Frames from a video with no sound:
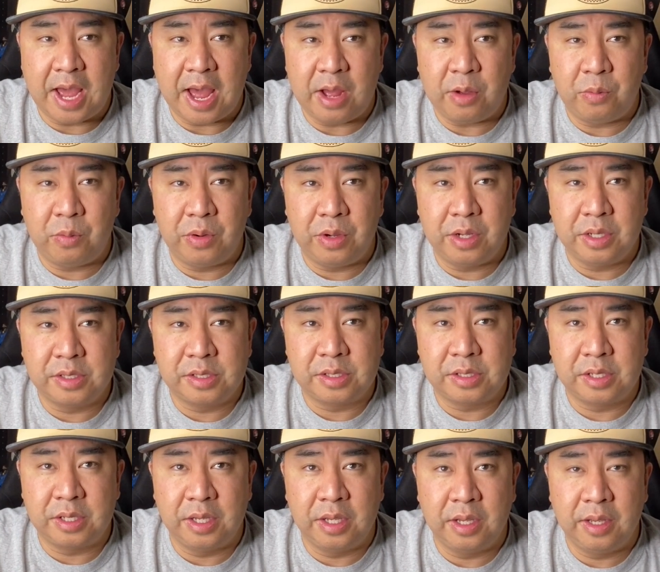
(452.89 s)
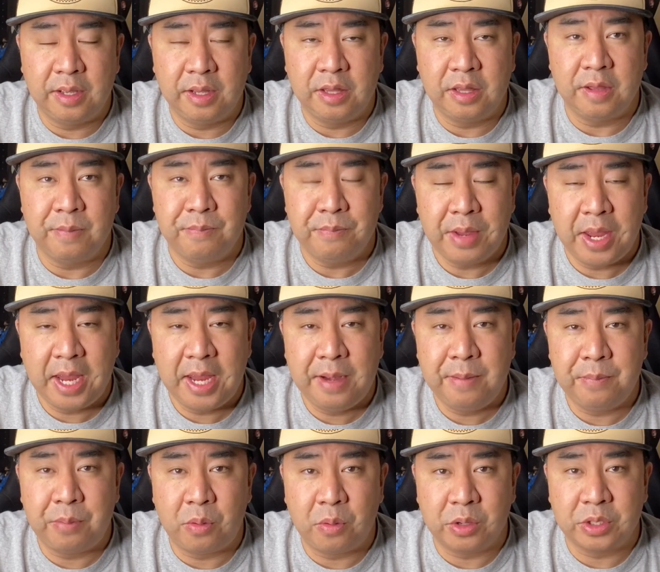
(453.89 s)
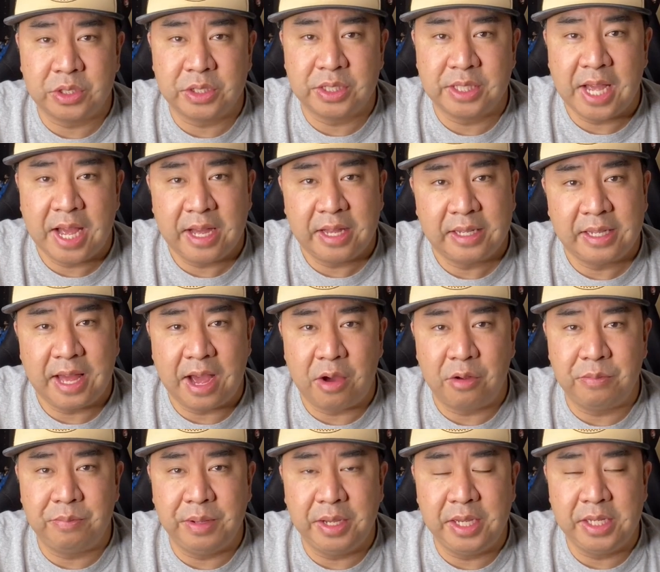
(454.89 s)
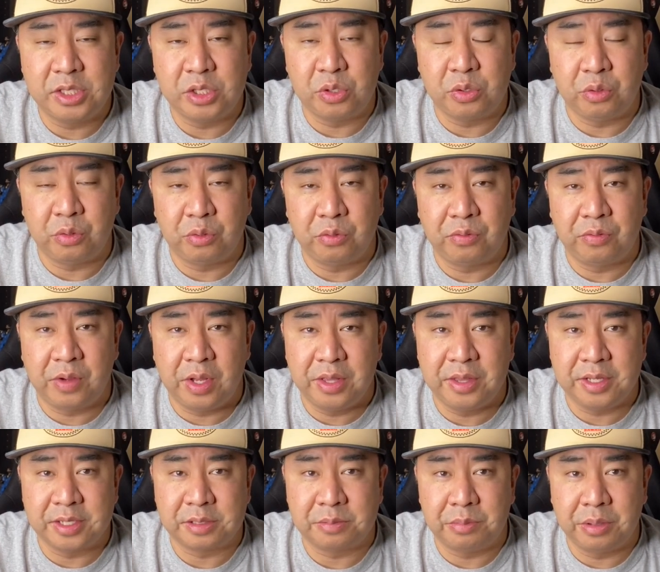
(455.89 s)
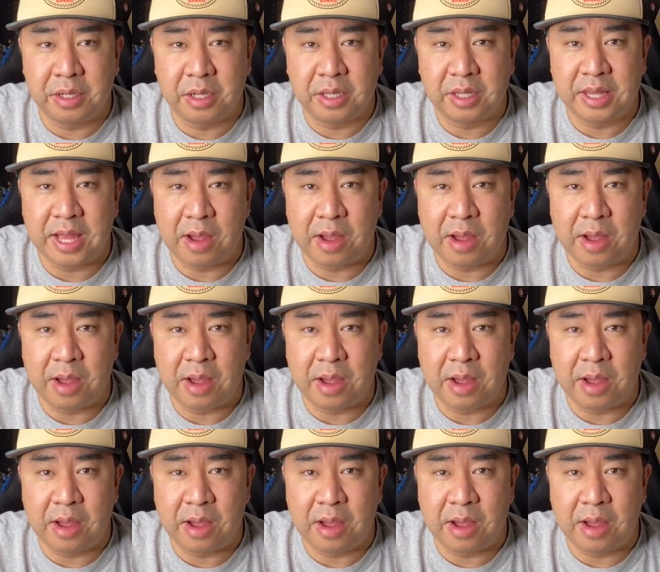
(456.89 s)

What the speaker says: was the main portion that allowed me to fund this book.